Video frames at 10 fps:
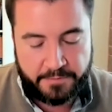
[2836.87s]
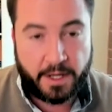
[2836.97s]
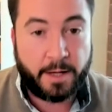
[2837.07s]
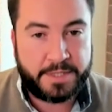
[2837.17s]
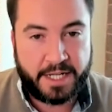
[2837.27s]

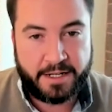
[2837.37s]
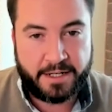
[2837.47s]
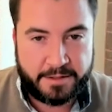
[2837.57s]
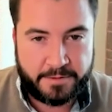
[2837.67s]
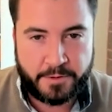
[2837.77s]
they've
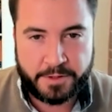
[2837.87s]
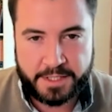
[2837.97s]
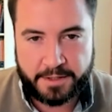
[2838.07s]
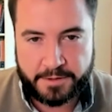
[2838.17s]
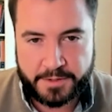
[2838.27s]
updated, of
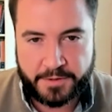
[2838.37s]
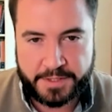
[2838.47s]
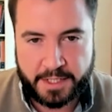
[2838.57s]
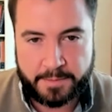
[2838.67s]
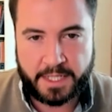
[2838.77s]
course, that there's
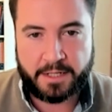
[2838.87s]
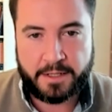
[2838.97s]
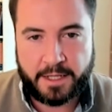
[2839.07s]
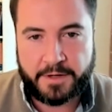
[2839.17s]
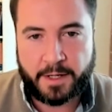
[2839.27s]
always an
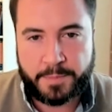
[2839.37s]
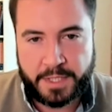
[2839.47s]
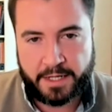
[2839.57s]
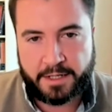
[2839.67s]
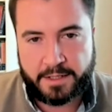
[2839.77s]
update. They've
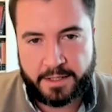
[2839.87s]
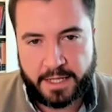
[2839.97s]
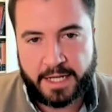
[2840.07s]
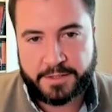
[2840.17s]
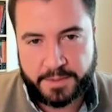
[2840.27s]
updated
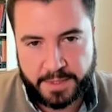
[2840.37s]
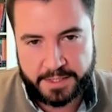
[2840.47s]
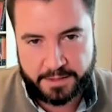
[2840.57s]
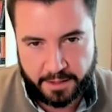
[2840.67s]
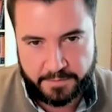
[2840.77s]
the
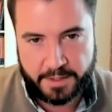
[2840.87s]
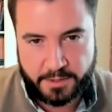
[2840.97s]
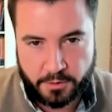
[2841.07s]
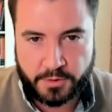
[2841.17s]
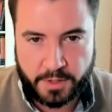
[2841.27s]
estimates of
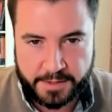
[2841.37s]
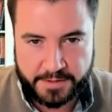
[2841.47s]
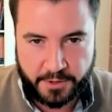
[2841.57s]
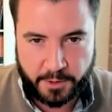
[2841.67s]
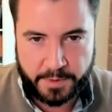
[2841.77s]
the social
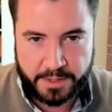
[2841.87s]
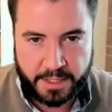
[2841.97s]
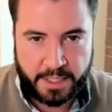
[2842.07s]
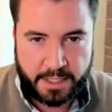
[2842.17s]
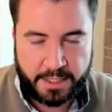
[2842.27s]
cost of
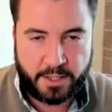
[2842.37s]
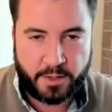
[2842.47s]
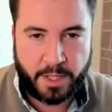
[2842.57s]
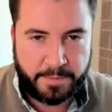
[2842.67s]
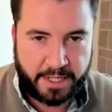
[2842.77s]
carbon. In
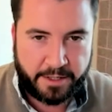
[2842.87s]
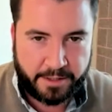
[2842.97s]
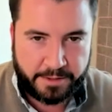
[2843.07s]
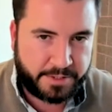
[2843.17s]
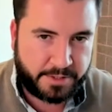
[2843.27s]
the Obama
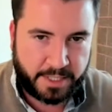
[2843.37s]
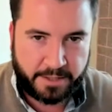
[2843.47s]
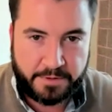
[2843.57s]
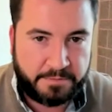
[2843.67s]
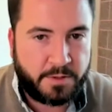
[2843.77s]
era, it was
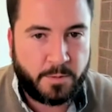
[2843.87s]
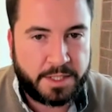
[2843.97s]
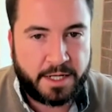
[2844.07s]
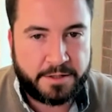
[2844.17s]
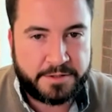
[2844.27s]
like
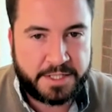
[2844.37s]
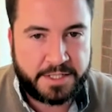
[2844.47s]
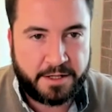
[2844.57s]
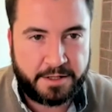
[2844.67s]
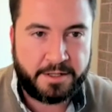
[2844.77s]
fifty-one dollars
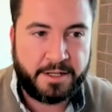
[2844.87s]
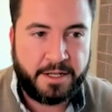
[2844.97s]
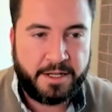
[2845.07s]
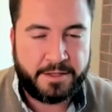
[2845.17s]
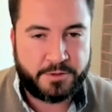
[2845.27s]
a ton.
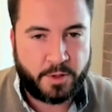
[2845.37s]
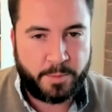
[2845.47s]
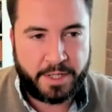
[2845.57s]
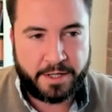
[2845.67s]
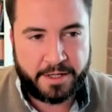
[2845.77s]
The
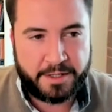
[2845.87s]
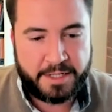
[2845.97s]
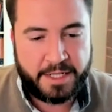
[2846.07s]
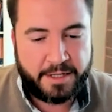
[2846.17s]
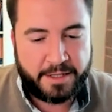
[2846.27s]
Trump
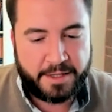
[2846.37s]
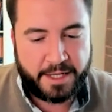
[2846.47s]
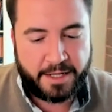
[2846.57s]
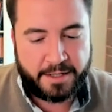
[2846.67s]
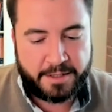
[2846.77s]
era,
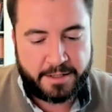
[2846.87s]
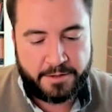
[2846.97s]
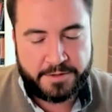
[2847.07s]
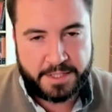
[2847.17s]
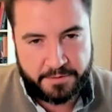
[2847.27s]
they
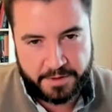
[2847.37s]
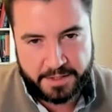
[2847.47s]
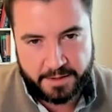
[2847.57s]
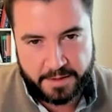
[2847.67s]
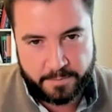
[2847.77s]
used a
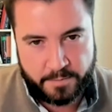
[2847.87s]
different